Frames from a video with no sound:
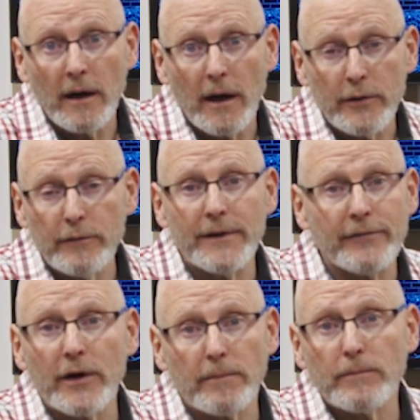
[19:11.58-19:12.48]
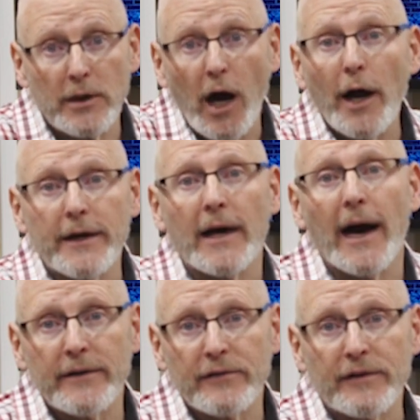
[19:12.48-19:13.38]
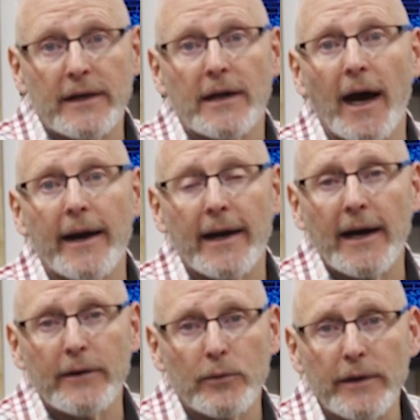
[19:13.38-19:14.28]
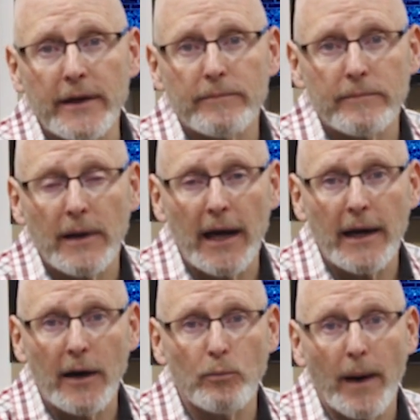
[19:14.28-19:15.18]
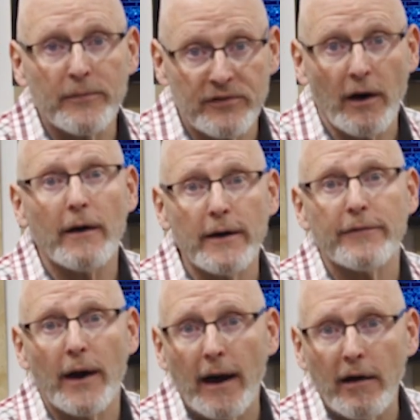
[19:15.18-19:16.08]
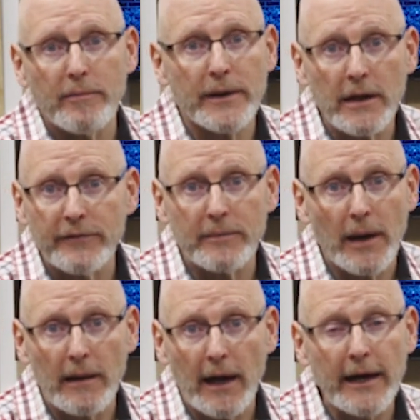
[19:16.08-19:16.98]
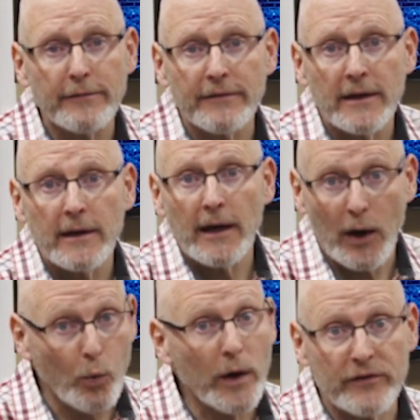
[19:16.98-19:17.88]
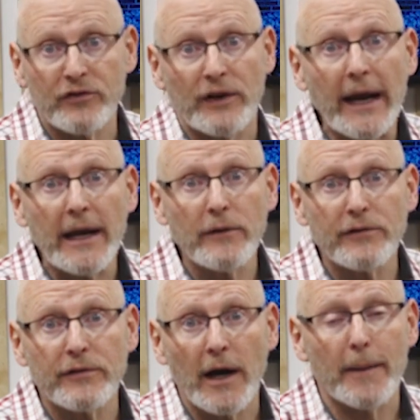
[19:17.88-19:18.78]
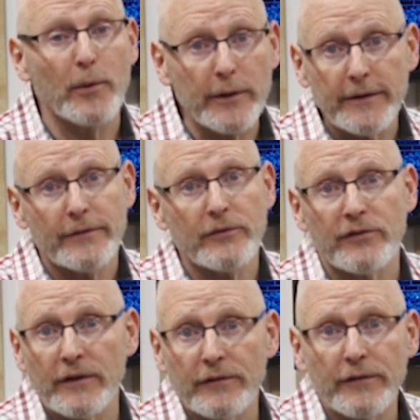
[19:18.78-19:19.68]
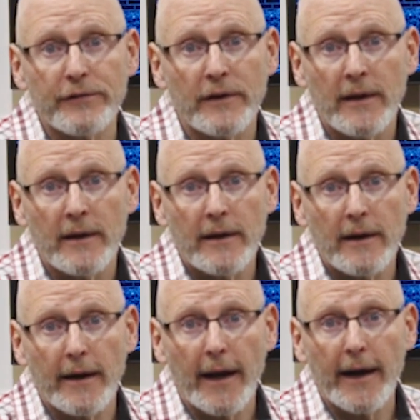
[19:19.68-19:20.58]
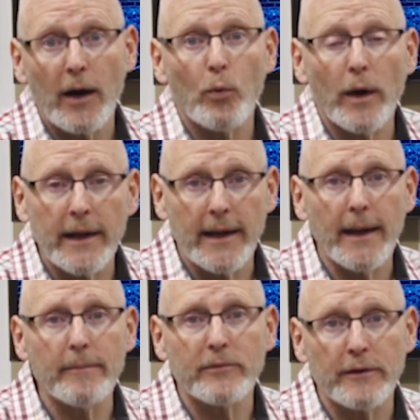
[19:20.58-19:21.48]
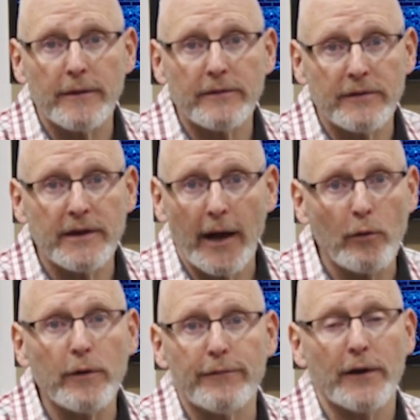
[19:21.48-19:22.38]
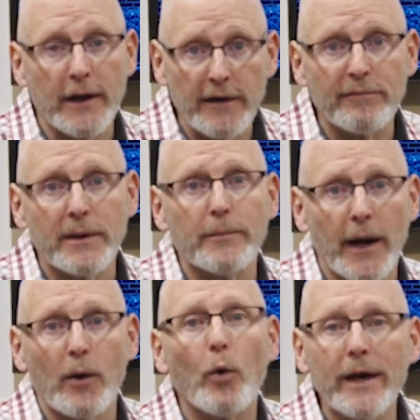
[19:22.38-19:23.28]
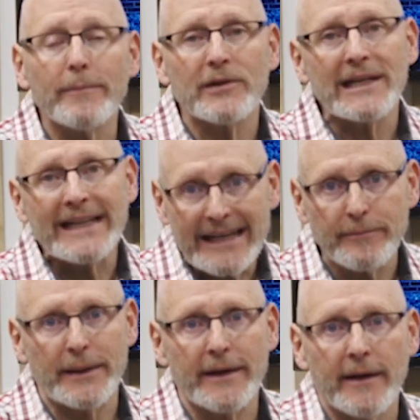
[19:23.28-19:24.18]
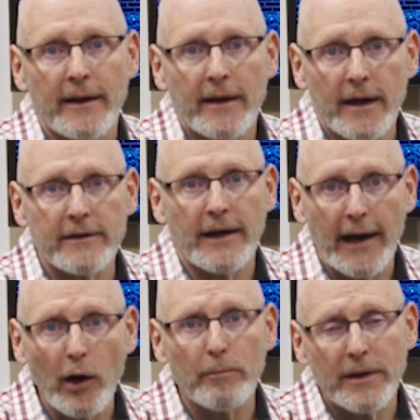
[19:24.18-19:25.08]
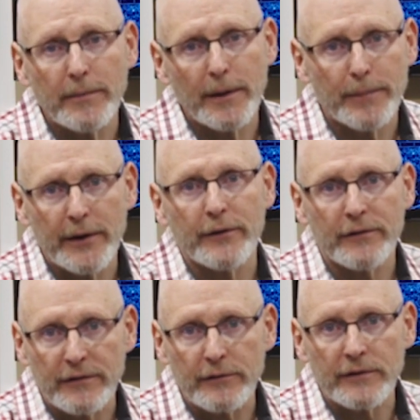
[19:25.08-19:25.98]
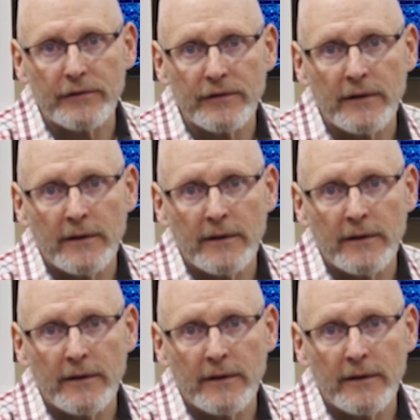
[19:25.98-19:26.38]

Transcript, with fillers: Uh, you've never gone to God and saying, God, I, I really, I, I, I'm sorry for how I've been living my life. I want to change. I believe in Jesus. And I want Him to, to not only forgive me, but I want Him to lead me and to help me make better decisions.